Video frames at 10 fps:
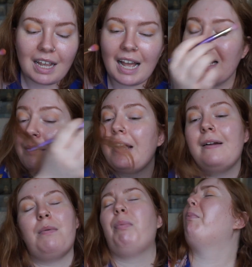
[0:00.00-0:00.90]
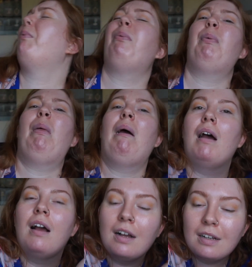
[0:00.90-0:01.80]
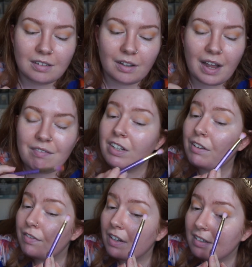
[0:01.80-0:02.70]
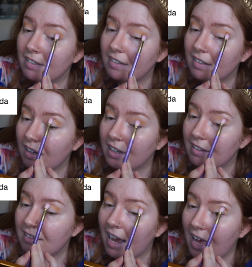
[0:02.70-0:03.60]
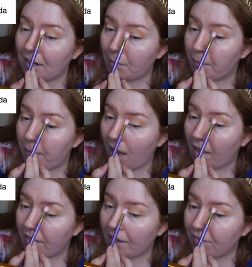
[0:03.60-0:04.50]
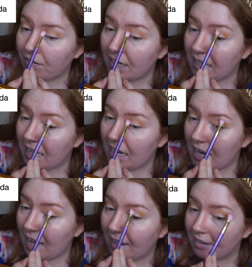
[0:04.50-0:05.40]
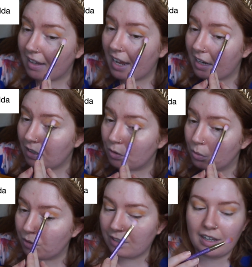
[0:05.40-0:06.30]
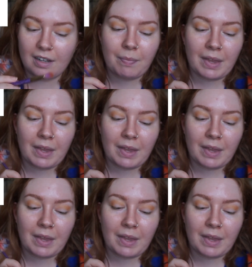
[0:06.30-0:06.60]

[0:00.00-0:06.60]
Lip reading: Anyway, so Henry I's son is dead, but thankfully he has a daughter